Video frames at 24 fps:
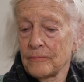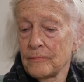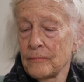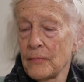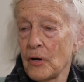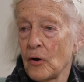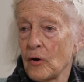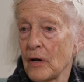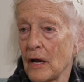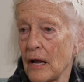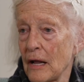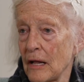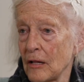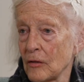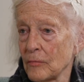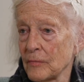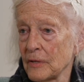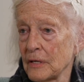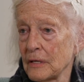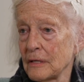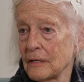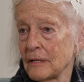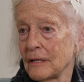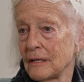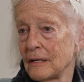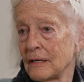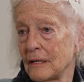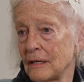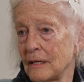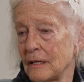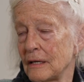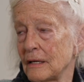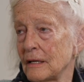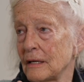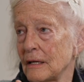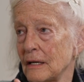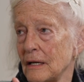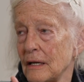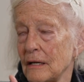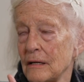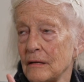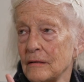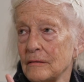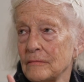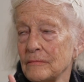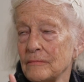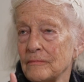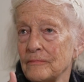Mary Halleman,
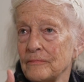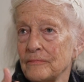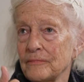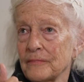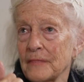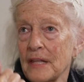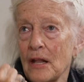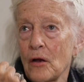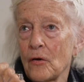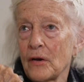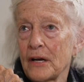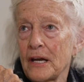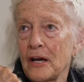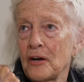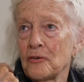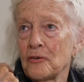no, I can't.